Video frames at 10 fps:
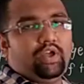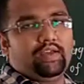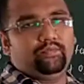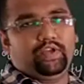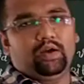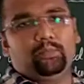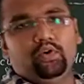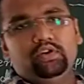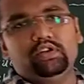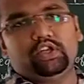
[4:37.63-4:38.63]
to mv
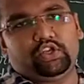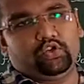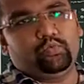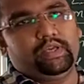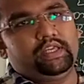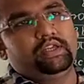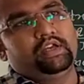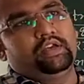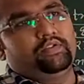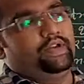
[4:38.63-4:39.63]
upon qb,
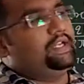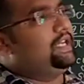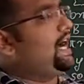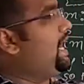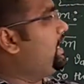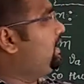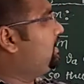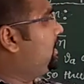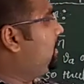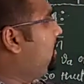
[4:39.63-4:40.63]
where the R is
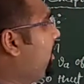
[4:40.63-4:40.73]
the